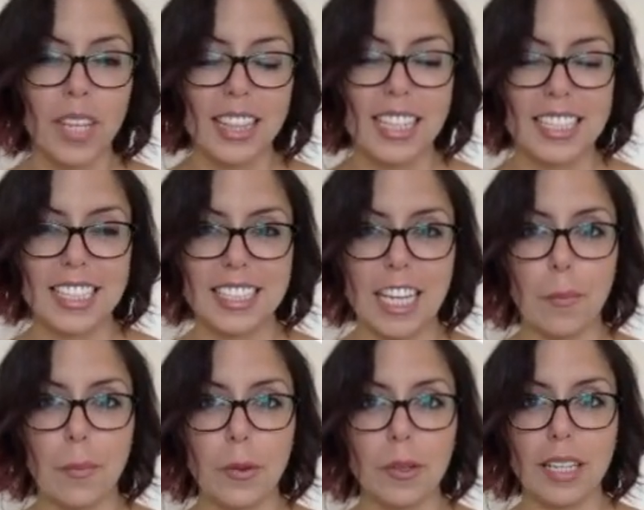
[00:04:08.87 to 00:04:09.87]
This
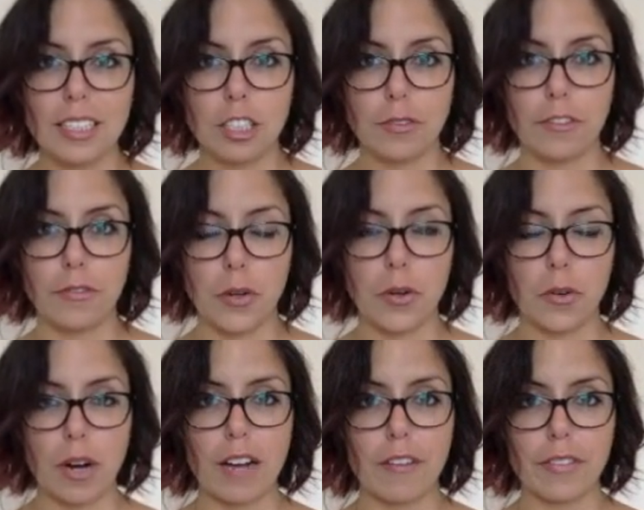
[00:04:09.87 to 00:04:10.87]
example is of a
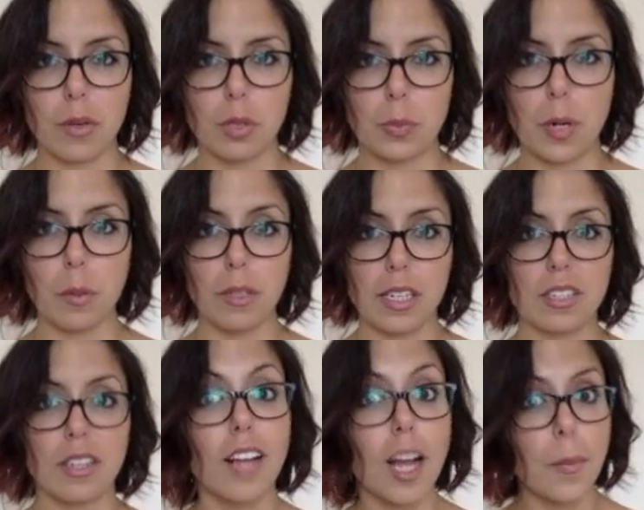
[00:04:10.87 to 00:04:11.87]
photograph that was published
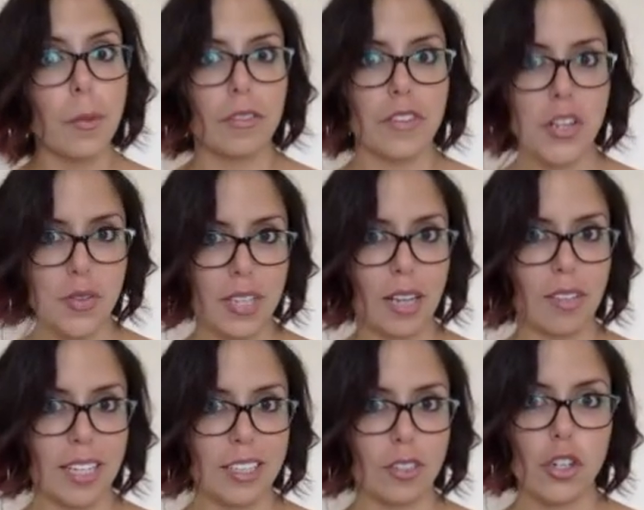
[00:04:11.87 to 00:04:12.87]
in a couple of news
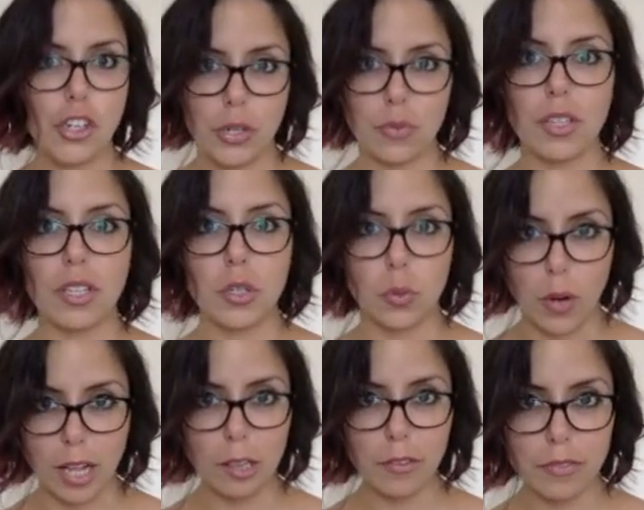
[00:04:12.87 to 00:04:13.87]
outlets on June the
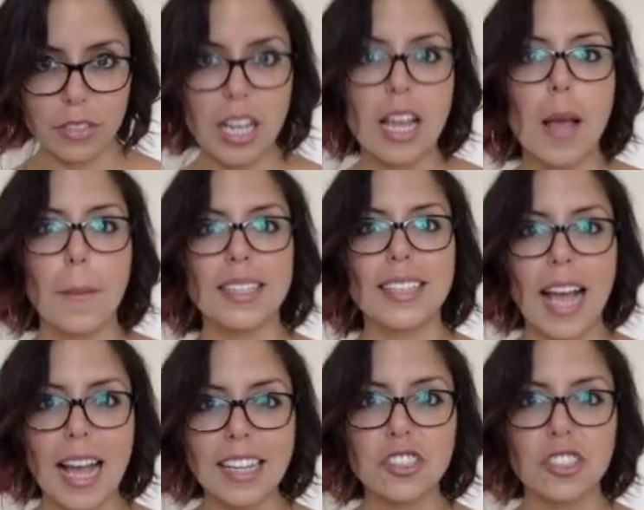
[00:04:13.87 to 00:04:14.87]
12th, but it's
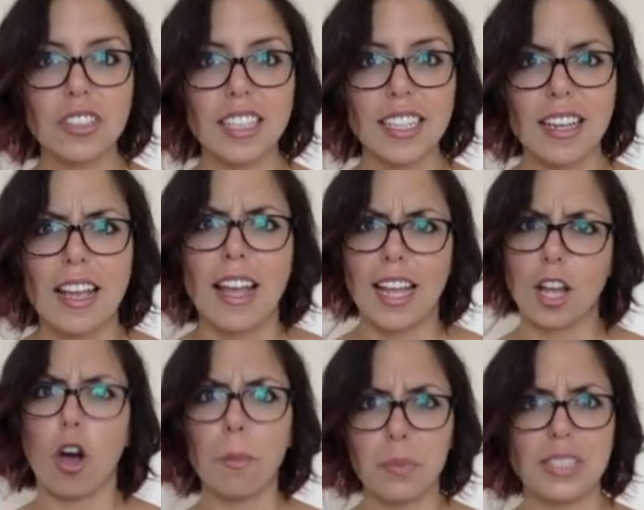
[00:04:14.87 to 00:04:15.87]
actually a
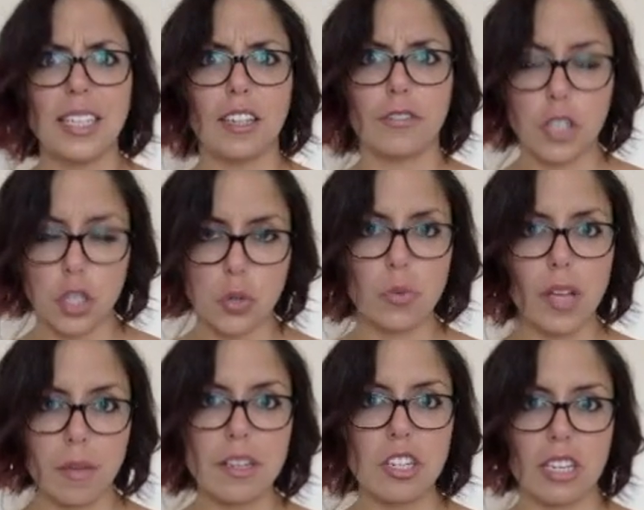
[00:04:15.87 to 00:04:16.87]
composite of 2
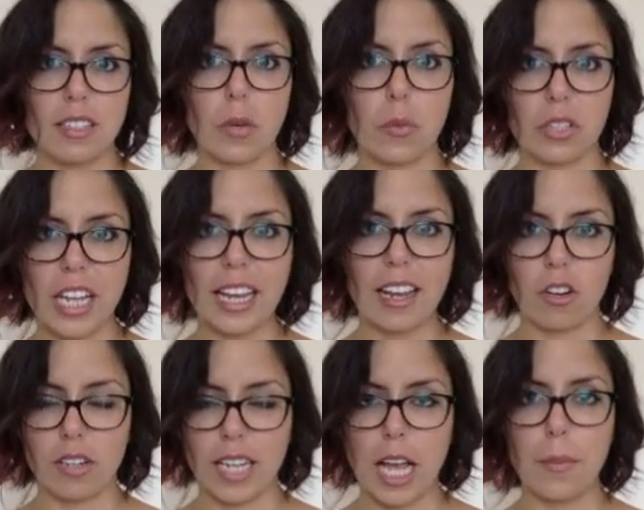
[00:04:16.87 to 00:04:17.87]
images that were taken
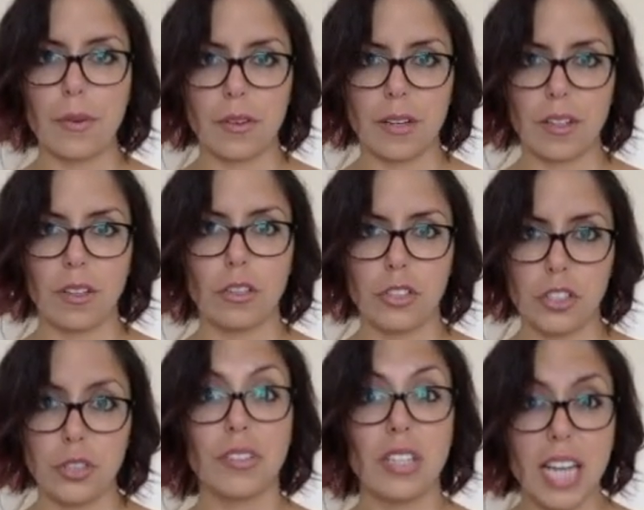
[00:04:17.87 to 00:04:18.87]
on Capitol Hill on
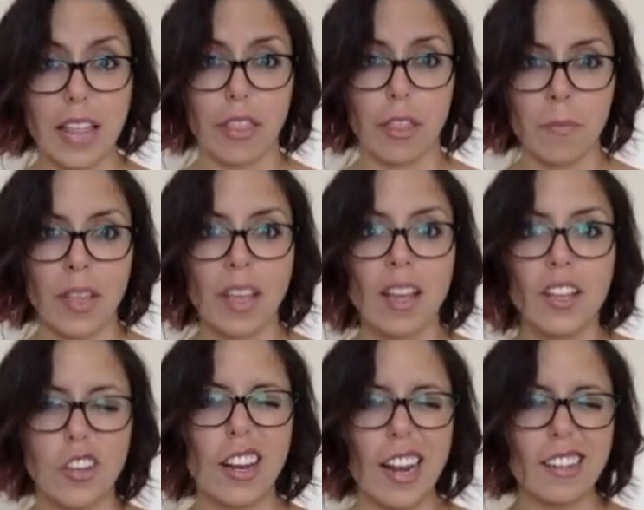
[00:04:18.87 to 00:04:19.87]
June the 10th.
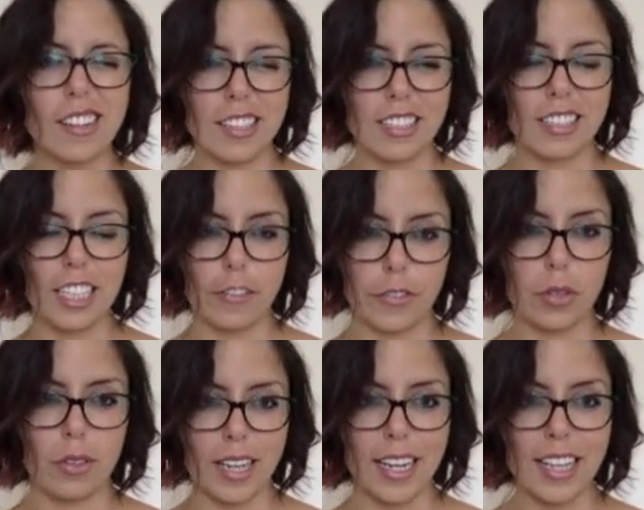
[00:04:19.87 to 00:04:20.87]
You can actually see, if you
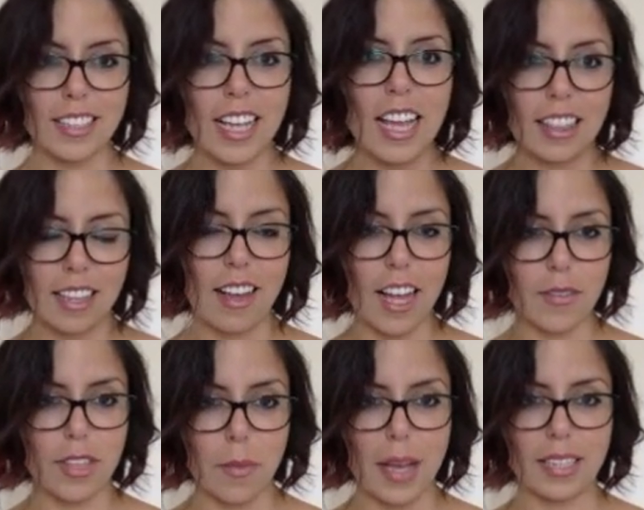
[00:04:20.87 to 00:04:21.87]
look at it, the guy
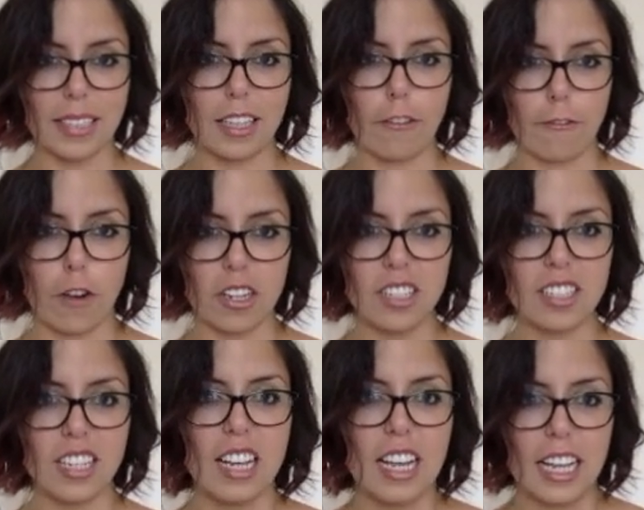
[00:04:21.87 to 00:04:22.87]
with the mask in the
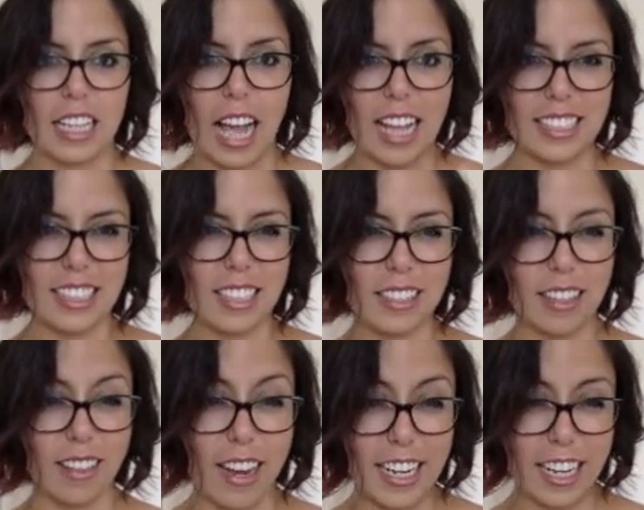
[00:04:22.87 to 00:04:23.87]
front has the
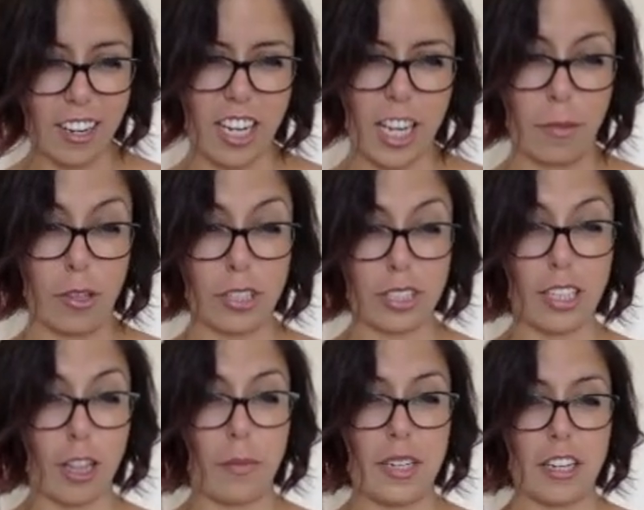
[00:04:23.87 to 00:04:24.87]
lighting on him looks a
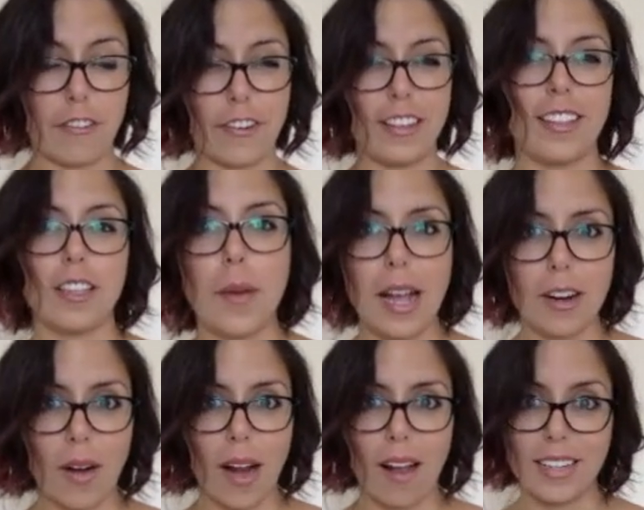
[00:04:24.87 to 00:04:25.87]
little bit different than the
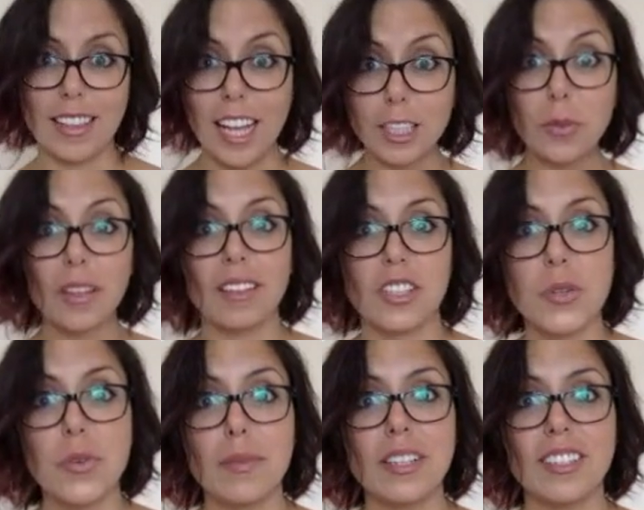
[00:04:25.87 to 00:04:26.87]
background. And that's where the
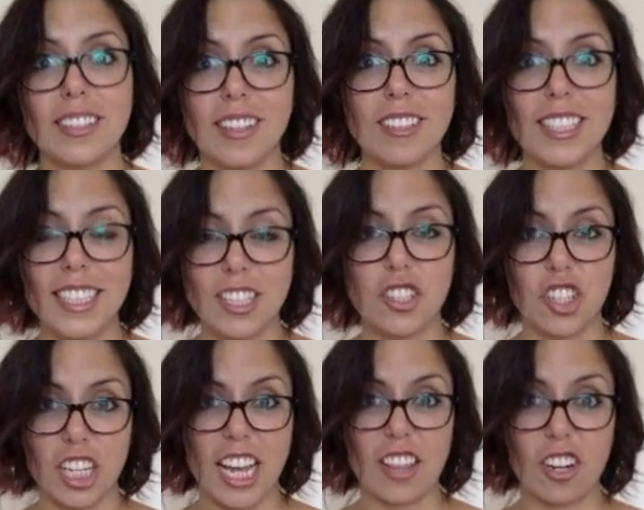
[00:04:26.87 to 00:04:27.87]
2 images got stitched
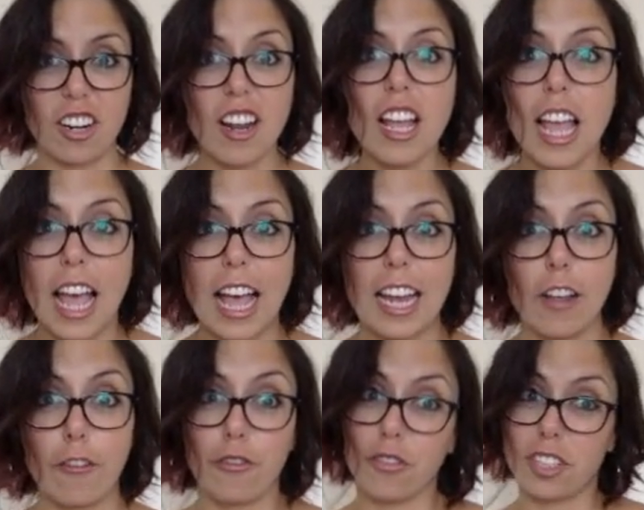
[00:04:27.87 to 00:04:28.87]
together. And
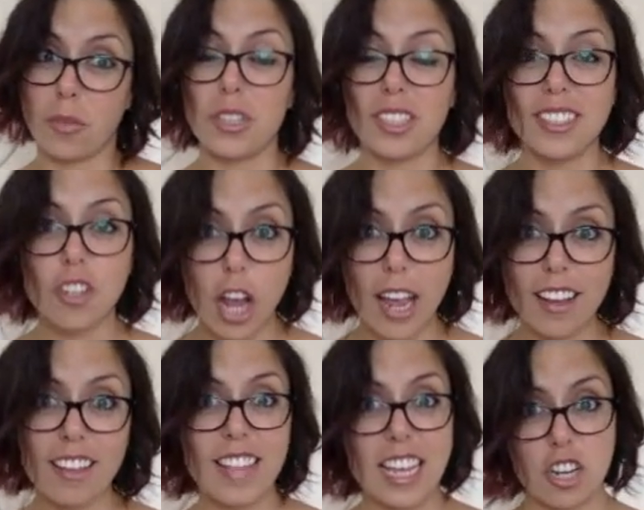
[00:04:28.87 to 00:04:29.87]
if someone doesn't
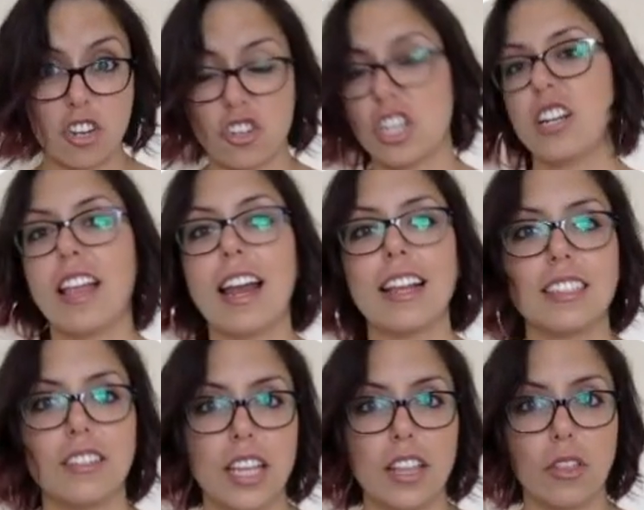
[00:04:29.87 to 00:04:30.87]
check, they can share that as
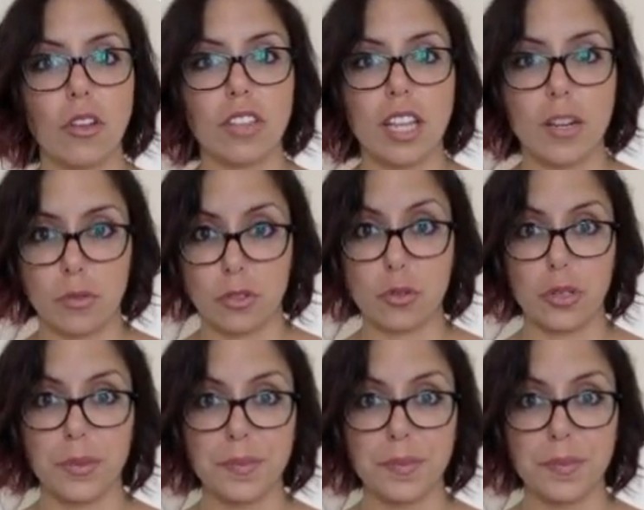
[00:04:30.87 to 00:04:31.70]
if they thought that it was true.